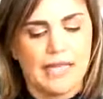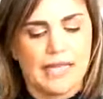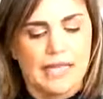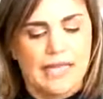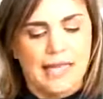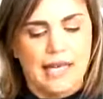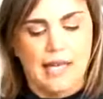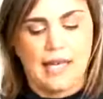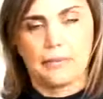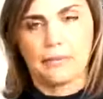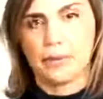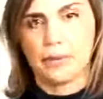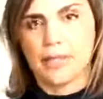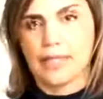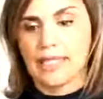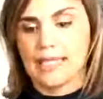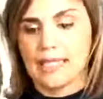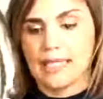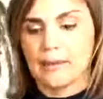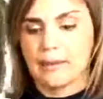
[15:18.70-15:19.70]
and put
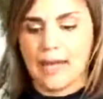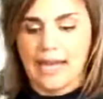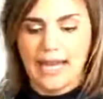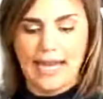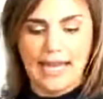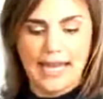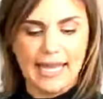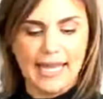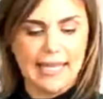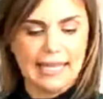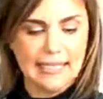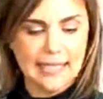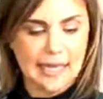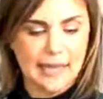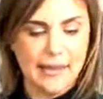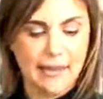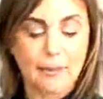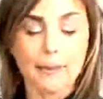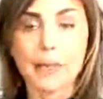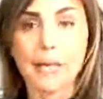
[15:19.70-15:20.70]
it in my hand, and
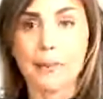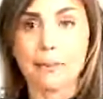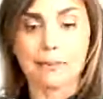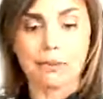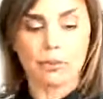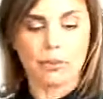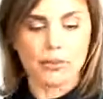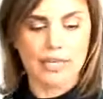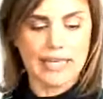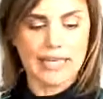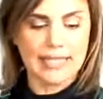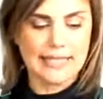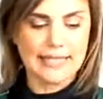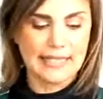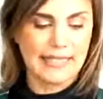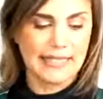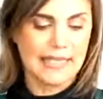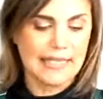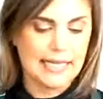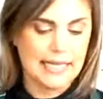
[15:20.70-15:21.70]
I'm gonna press
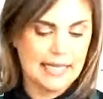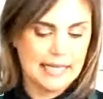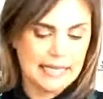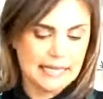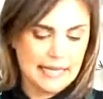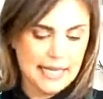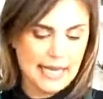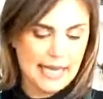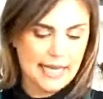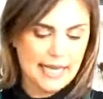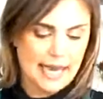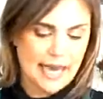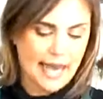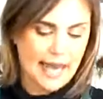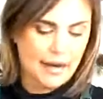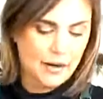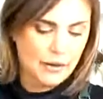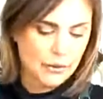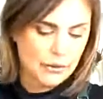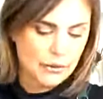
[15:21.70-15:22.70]
it in and
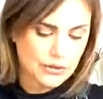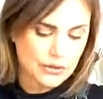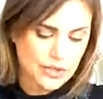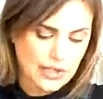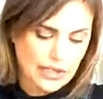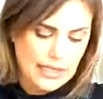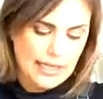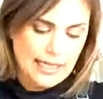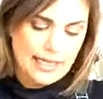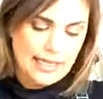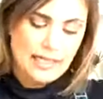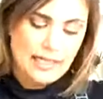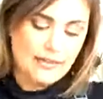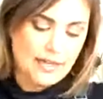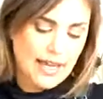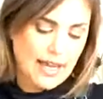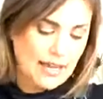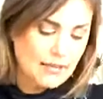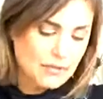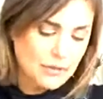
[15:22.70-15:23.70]
out. And if I
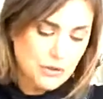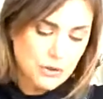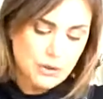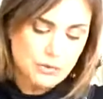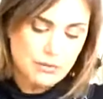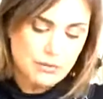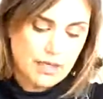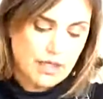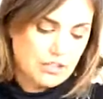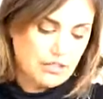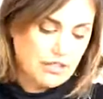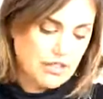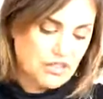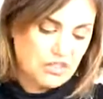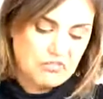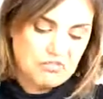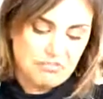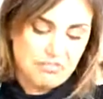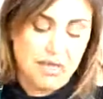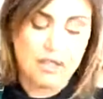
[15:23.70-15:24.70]
have too
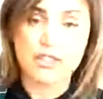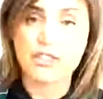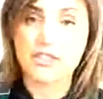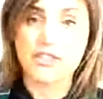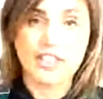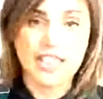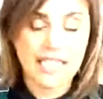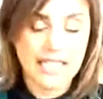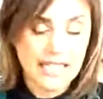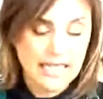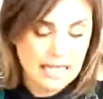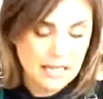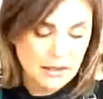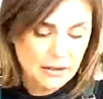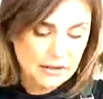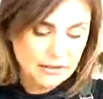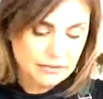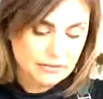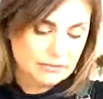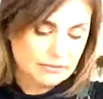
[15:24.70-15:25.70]
much, I'll just take it
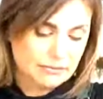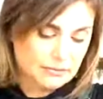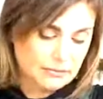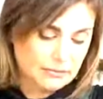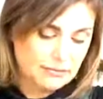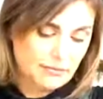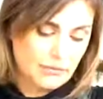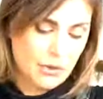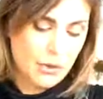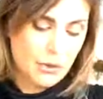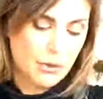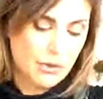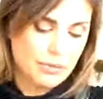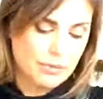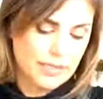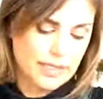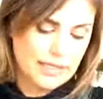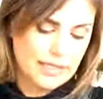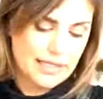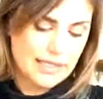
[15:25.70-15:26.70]
out. No
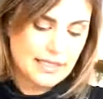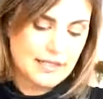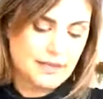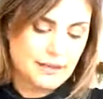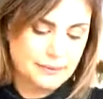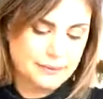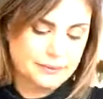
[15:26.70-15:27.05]
big deal.